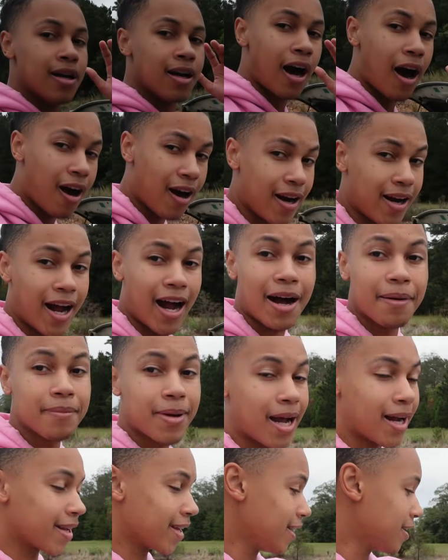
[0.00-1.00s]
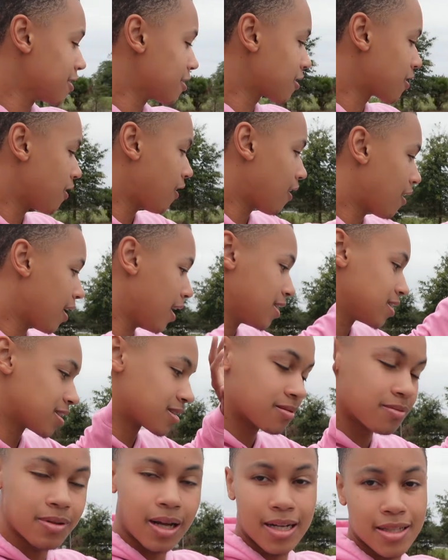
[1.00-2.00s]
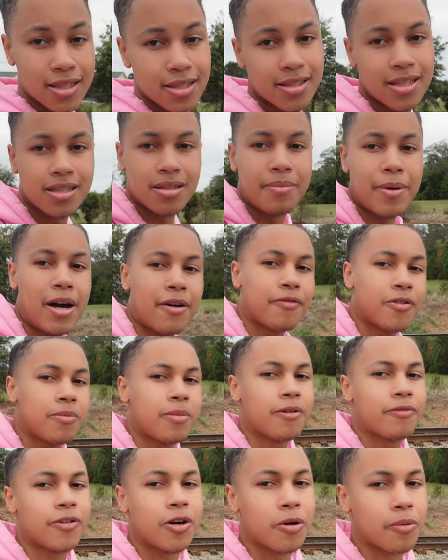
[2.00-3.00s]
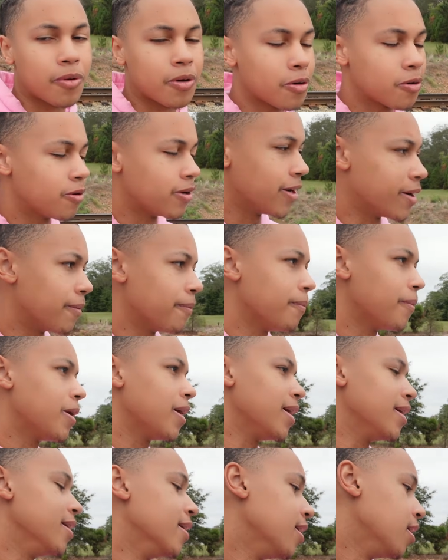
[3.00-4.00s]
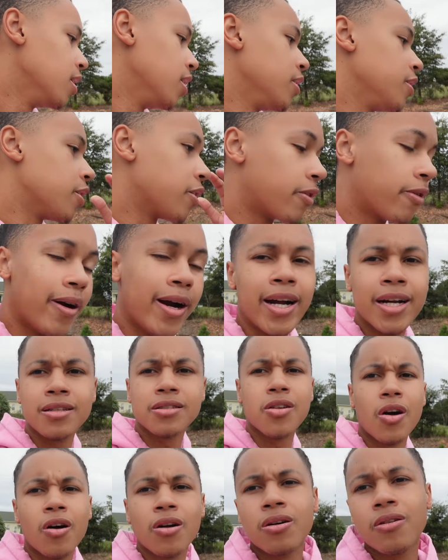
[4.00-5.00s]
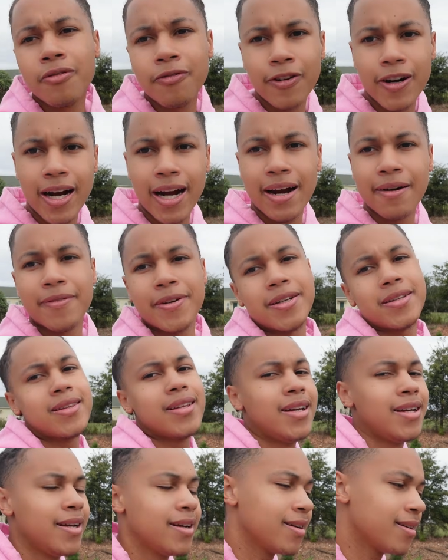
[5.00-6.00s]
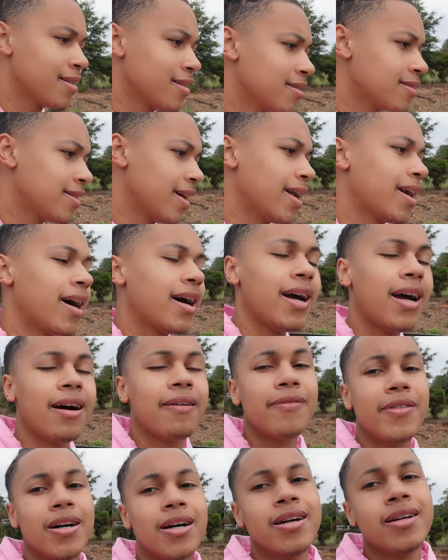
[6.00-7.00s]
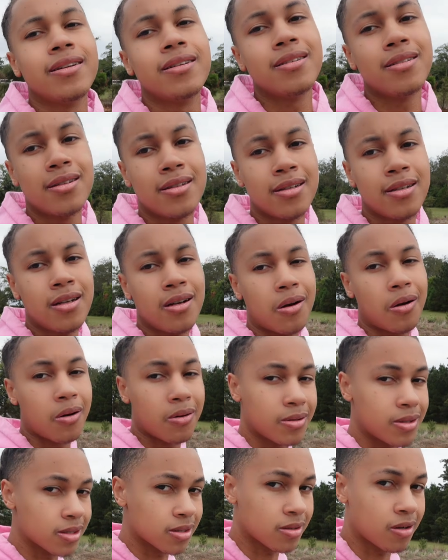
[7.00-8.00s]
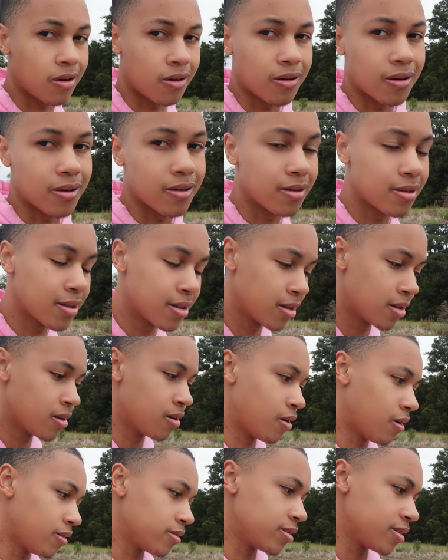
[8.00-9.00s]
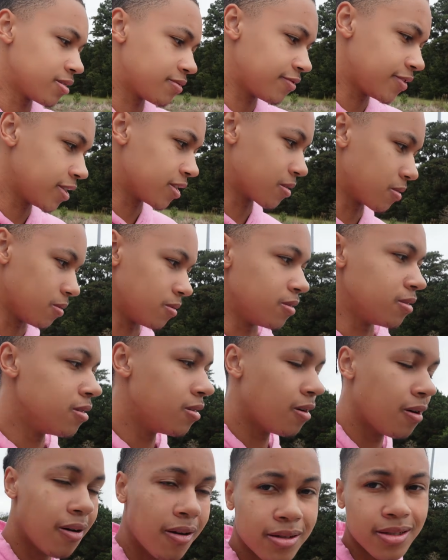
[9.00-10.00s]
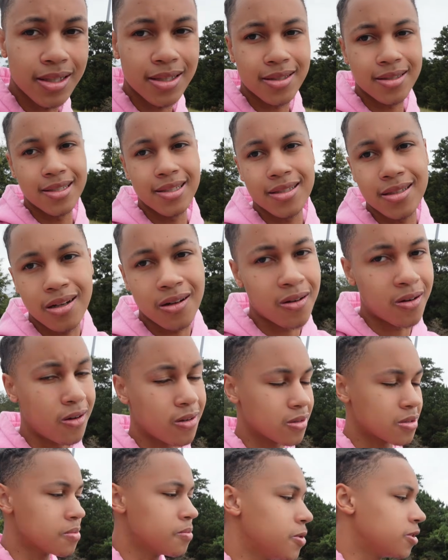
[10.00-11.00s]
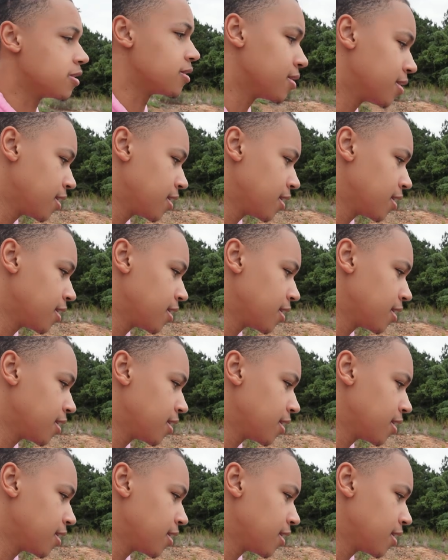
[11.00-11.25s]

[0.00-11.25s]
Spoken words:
All right, I'm not getting in the car. I just did the math on my phone real quick, but your grand total for everything that I have done on this car, on this vehicle, on this Nissan Altima